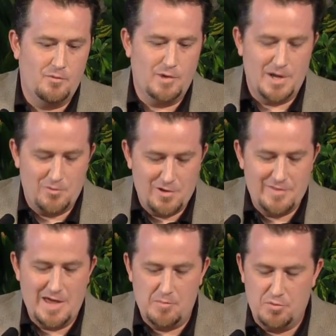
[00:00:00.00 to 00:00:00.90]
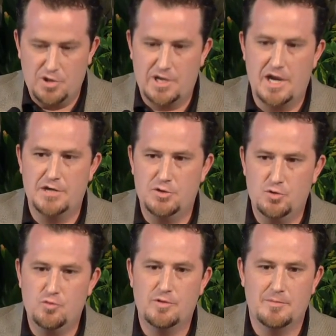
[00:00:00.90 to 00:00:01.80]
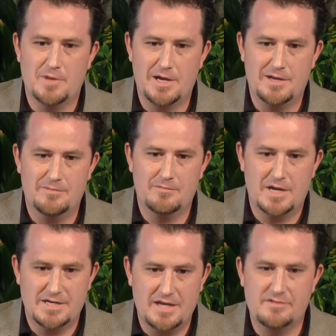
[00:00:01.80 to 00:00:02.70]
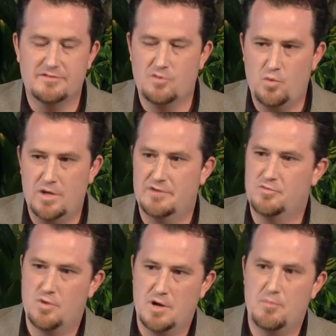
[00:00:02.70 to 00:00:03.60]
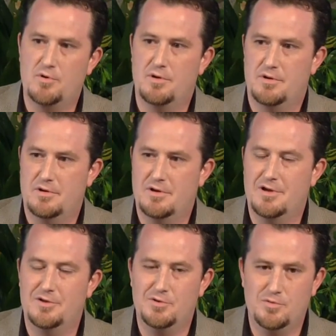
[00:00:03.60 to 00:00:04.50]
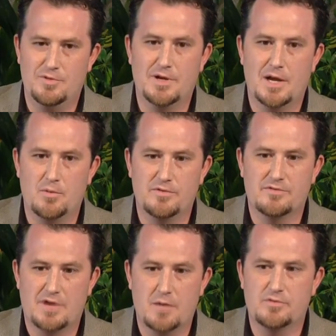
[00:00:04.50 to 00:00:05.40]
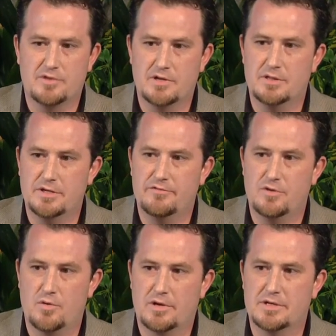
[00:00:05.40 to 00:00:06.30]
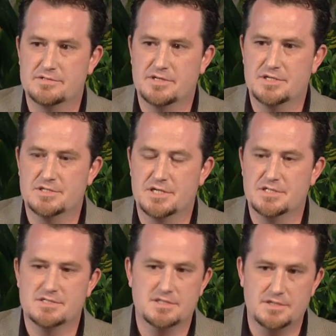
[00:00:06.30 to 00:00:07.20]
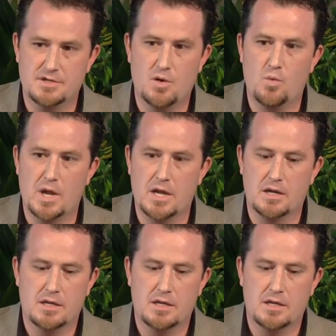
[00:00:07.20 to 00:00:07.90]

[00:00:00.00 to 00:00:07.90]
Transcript: when I read that book, I knew that my days as a witness were numbered. I knew that I was going to leave the organization. I just didn't know when.